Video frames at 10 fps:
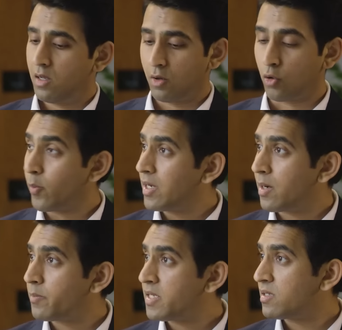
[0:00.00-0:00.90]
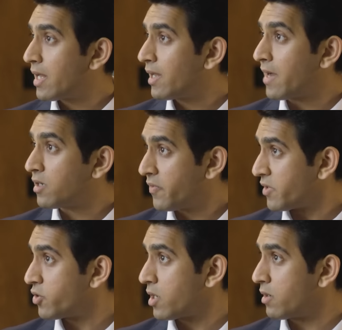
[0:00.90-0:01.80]
Global companies like Cantor
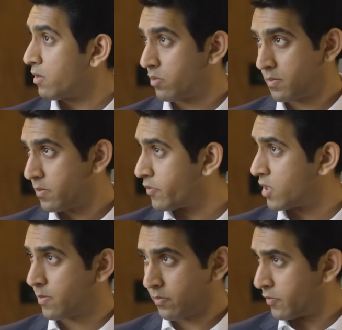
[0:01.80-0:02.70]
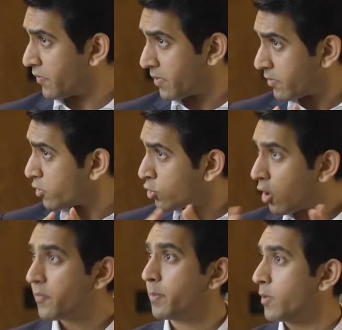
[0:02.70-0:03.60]
Fitzgerald, some of the
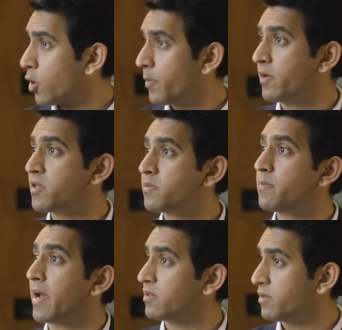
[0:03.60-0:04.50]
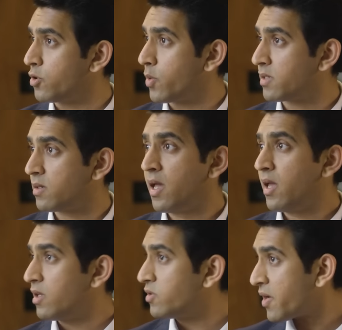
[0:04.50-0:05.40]
top investment banks in the US,
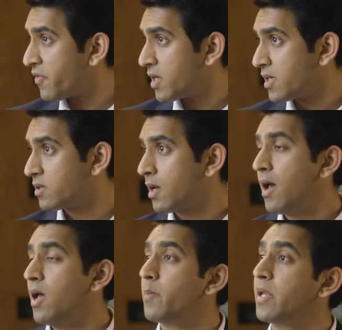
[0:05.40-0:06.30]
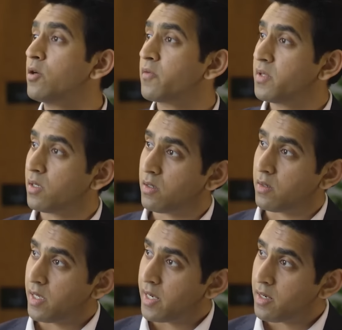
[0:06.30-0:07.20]
Jefferies, many of the
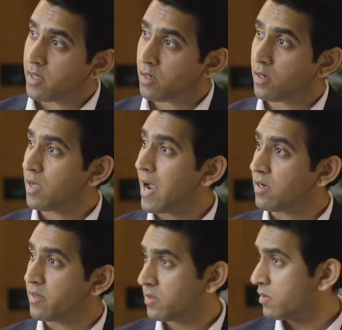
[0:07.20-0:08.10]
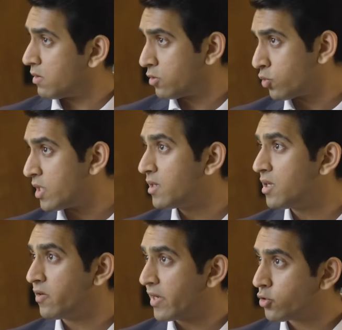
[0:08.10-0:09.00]
Indian analysts,
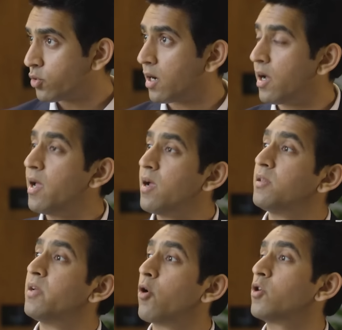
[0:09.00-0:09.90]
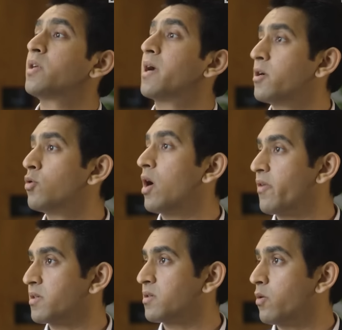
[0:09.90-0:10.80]
Sunidhi, Ventura, they've all started to
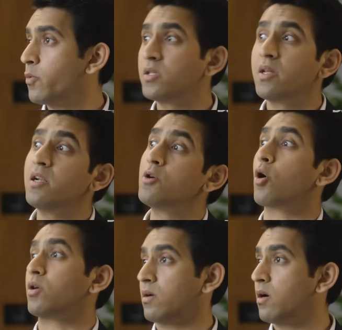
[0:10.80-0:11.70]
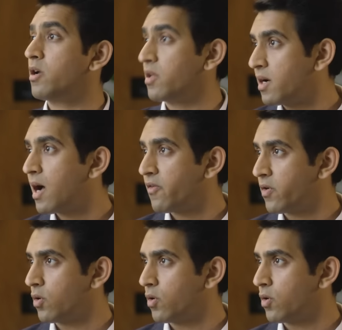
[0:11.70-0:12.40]
cover us, which they did not a year and a half